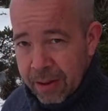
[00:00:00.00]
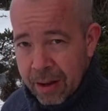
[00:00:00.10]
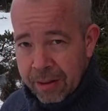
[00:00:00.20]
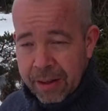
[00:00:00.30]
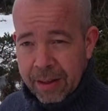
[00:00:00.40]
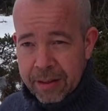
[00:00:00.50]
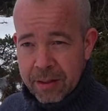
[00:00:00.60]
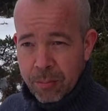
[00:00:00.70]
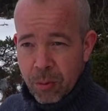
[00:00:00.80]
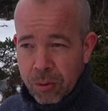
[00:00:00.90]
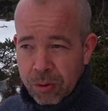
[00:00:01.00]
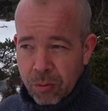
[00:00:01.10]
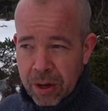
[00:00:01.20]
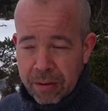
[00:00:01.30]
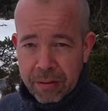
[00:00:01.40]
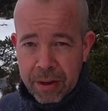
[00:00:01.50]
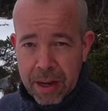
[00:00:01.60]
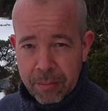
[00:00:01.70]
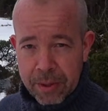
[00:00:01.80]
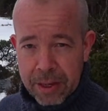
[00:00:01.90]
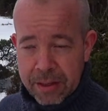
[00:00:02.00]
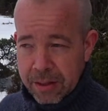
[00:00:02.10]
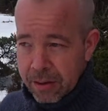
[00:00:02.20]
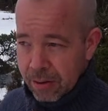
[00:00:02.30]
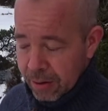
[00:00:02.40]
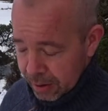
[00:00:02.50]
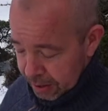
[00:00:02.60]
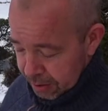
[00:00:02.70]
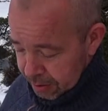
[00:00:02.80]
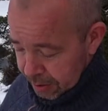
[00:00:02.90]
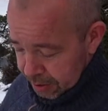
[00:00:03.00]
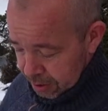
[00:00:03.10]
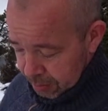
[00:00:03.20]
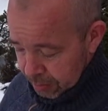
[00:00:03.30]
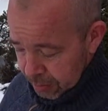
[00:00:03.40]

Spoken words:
I think that's important to have an empty SD card each time.